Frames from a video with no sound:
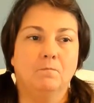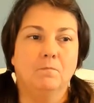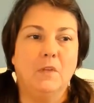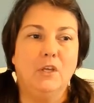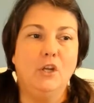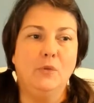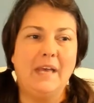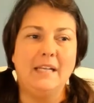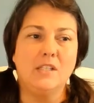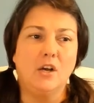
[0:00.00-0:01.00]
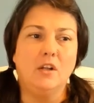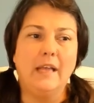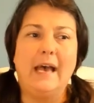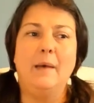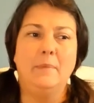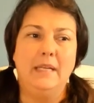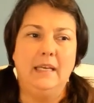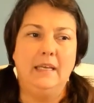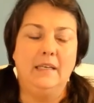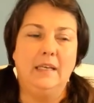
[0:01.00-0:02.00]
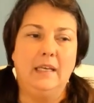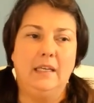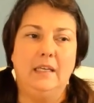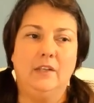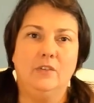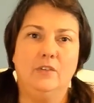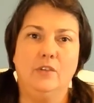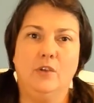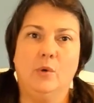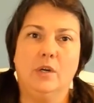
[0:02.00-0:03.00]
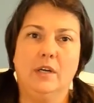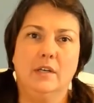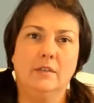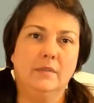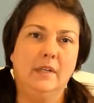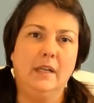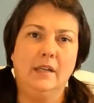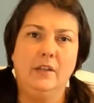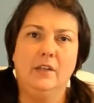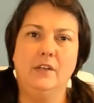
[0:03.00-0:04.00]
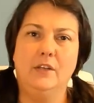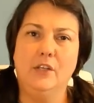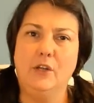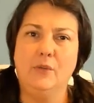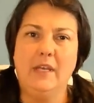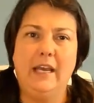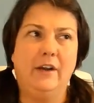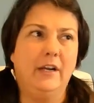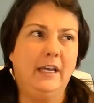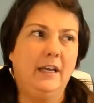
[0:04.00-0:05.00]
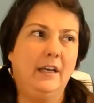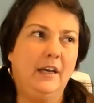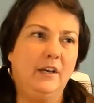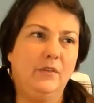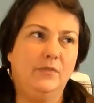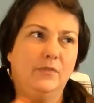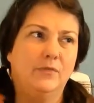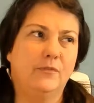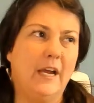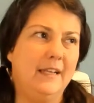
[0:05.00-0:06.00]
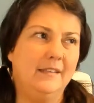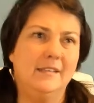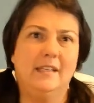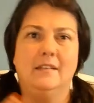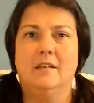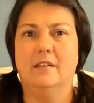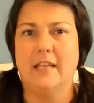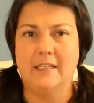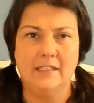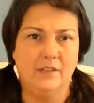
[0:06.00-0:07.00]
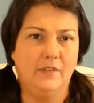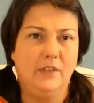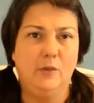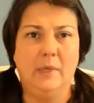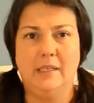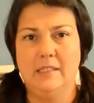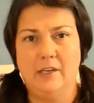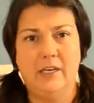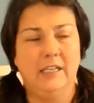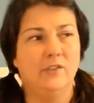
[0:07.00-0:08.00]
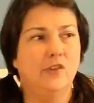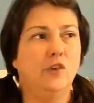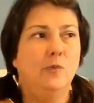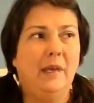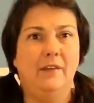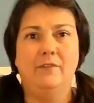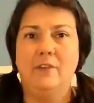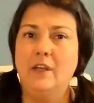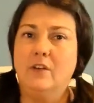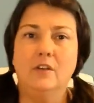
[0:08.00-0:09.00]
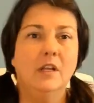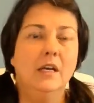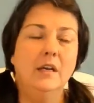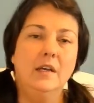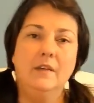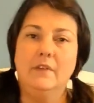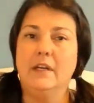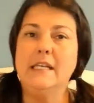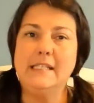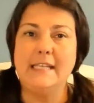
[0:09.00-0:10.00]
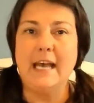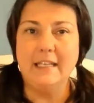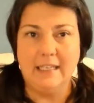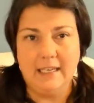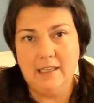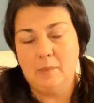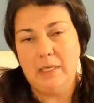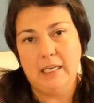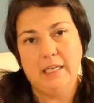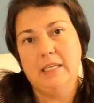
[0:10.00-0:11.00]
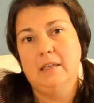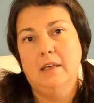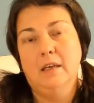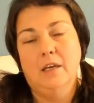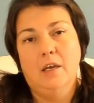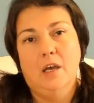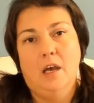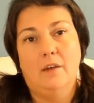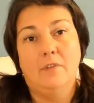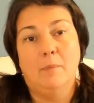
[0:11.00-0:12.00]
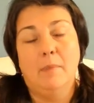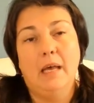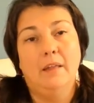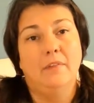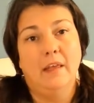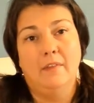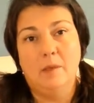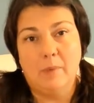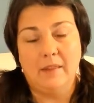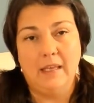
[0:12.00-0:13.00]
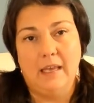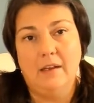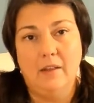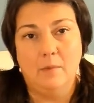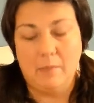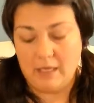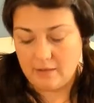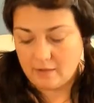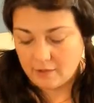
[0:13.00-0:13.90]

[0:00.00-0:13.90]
you know, that's all happening in your, you know, the area of friends and collective and humanitarian. So you may feel very stagnant in the beginning of the month, and then by the end of the month,